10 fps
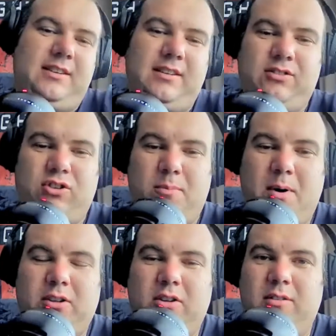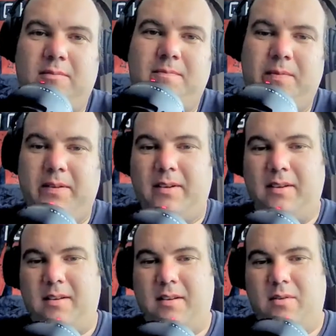it's all modern and
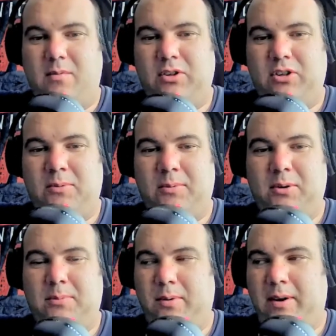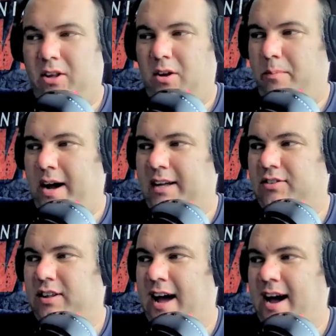what the WWE do
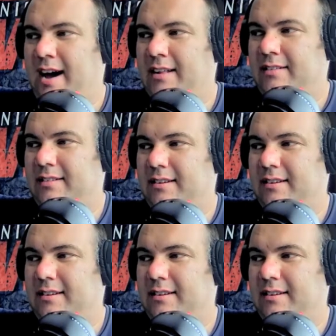best. And